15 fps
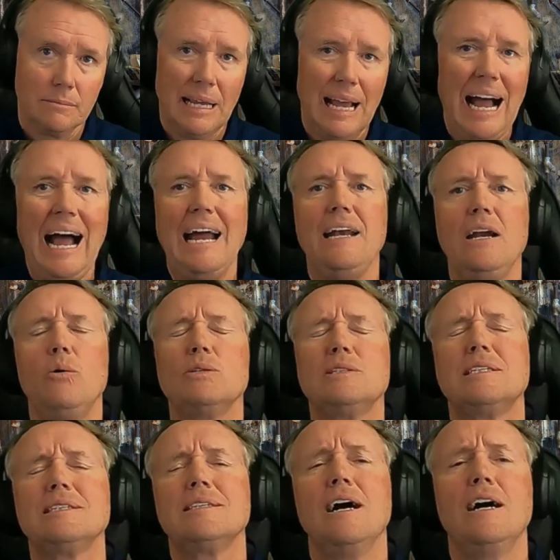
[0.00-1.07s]
I know
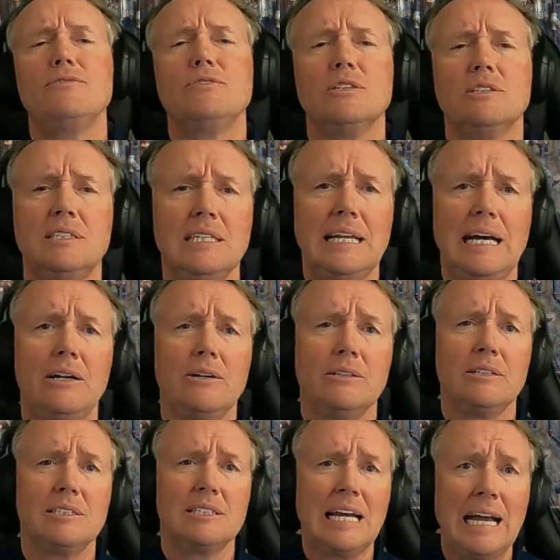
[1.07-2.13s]
it's tough to sit out on the
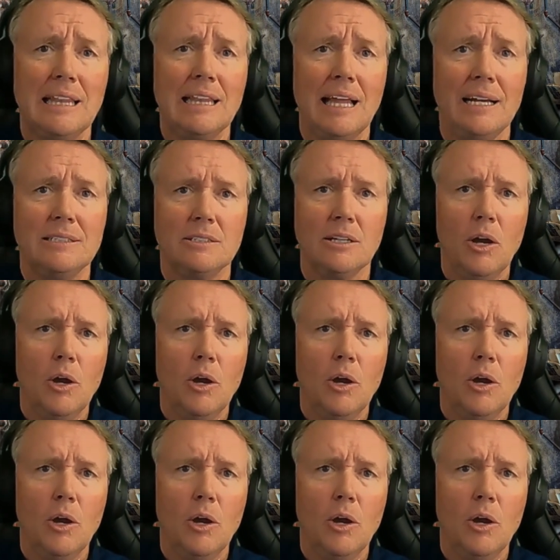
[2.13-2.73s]
sidelines